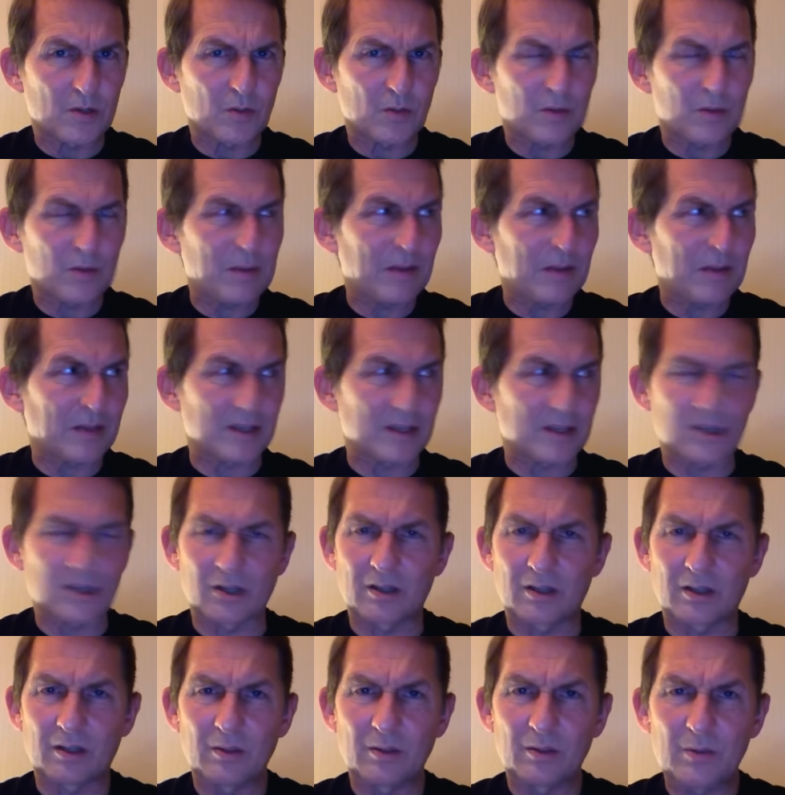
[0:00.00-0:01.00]
What about this
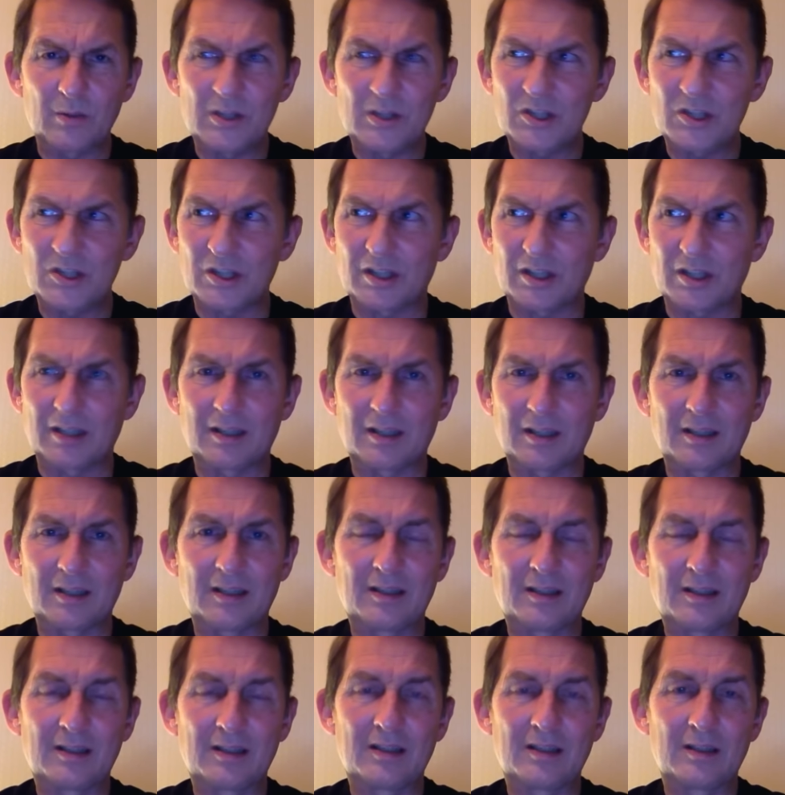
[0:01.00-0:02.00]
girl? Who is she?
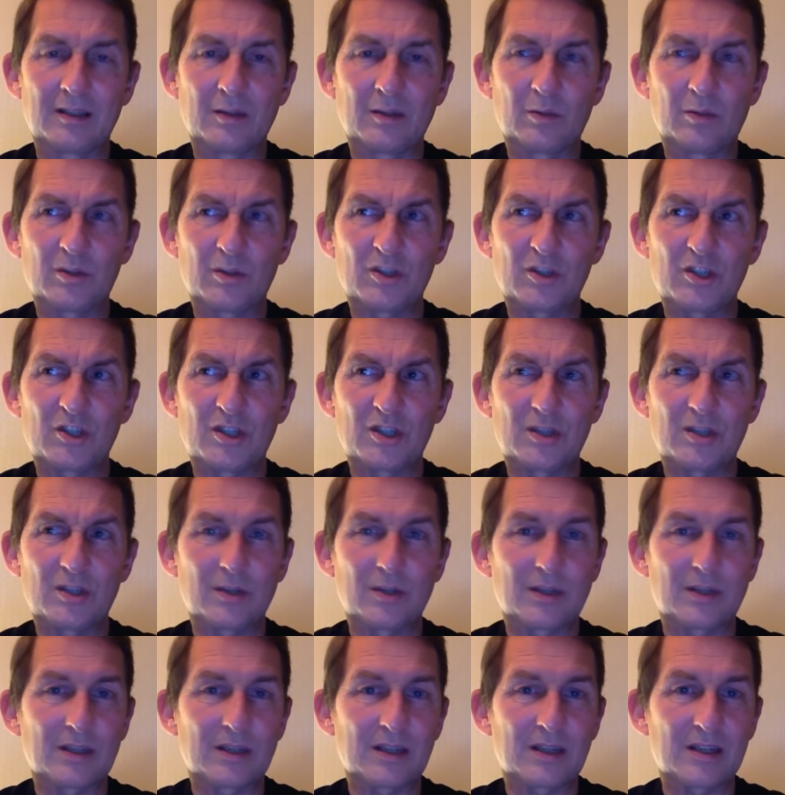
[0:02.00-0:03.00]
What is she
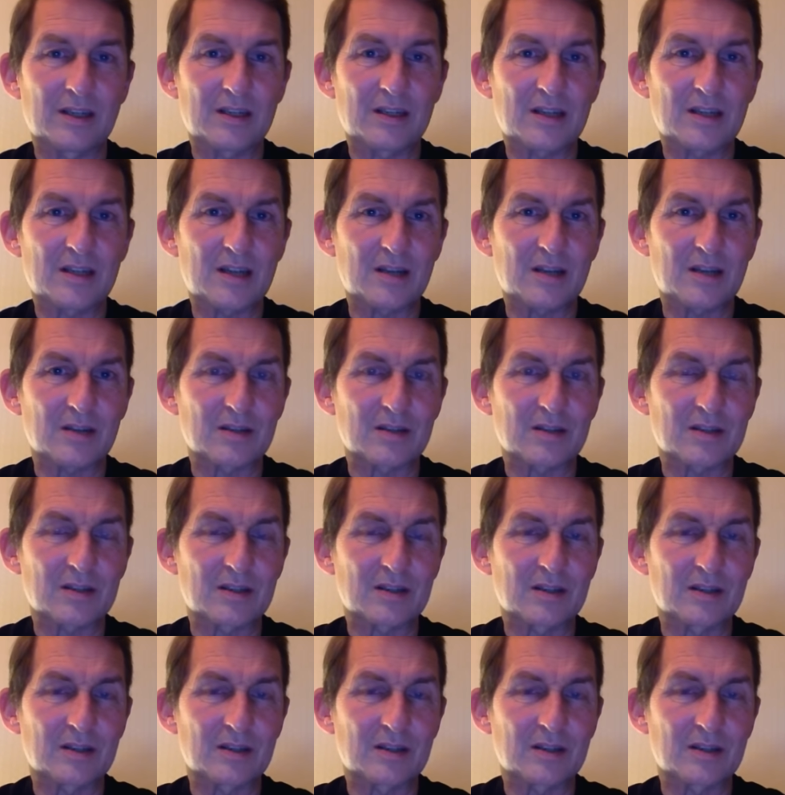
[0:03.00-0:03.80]
doing in Glenn's house?